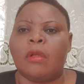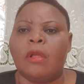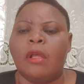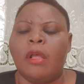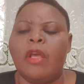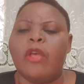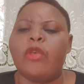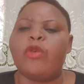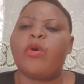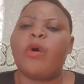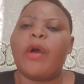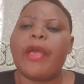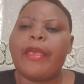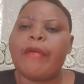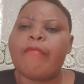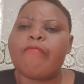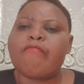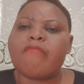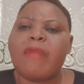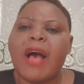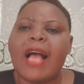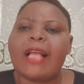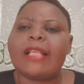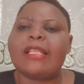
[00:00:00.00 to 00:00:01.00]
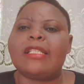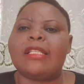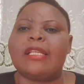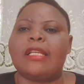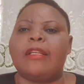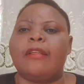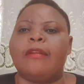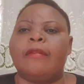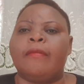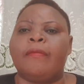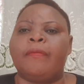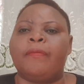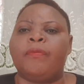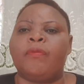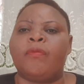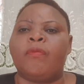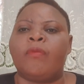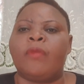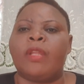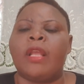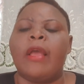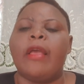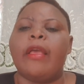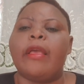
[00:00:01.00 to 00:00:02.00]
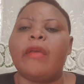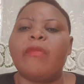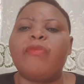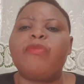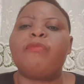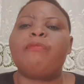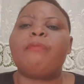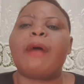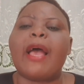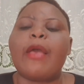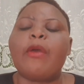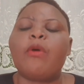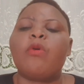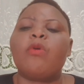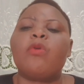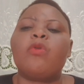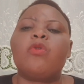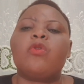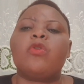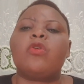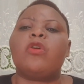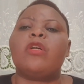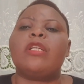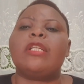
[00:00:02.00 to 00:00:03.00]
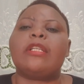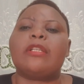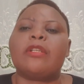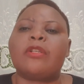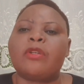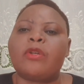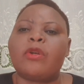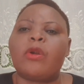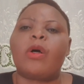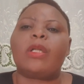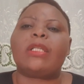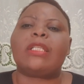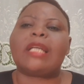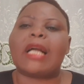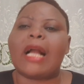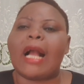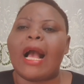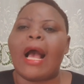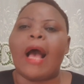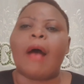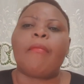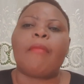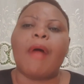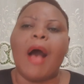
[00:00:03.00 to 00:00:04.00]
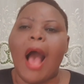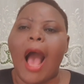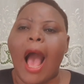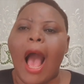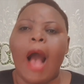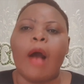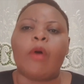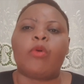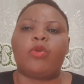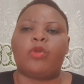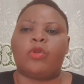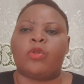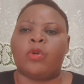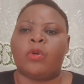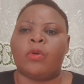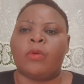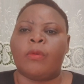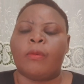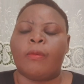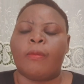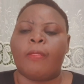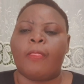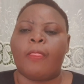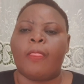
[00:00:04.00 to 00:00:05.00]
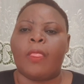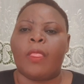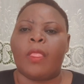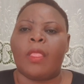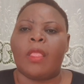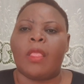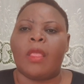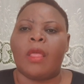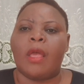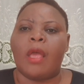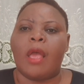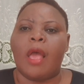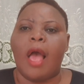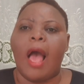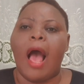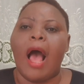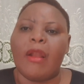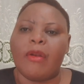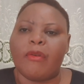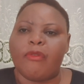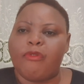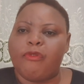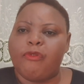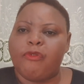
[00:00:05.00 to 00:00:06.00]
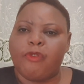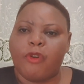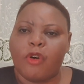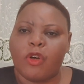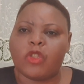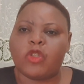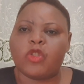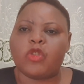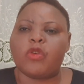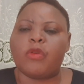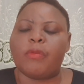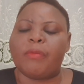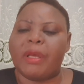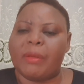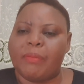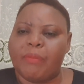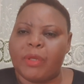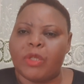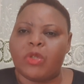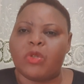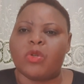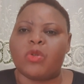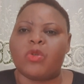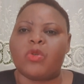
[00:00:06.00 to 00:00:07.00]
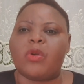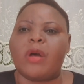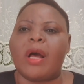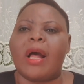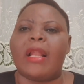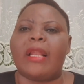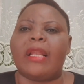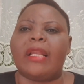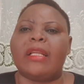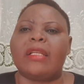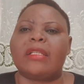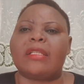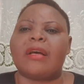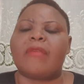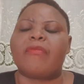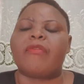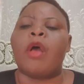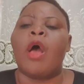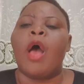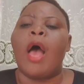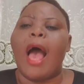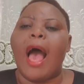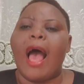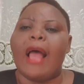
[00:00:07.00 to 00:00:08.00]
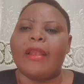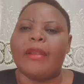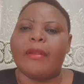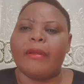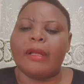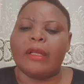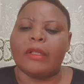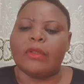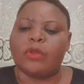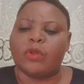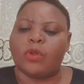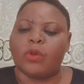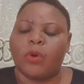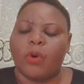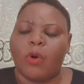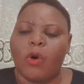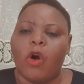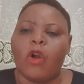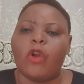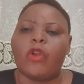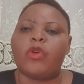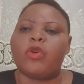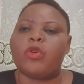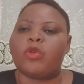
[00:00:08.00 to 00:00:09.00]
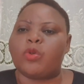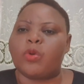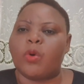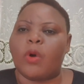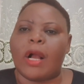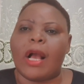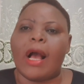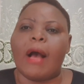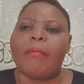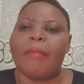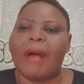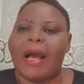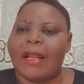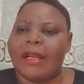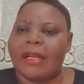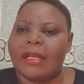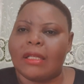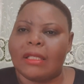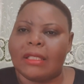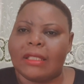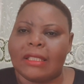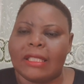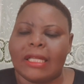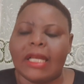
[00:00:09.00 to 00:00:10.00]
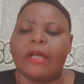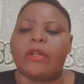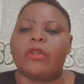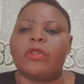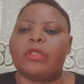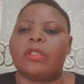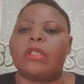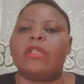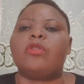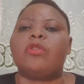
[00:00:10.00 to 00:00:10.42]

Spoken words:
You imagine if Mayuguno did not come out and force you maybe to do an interview and to call you to come and tell the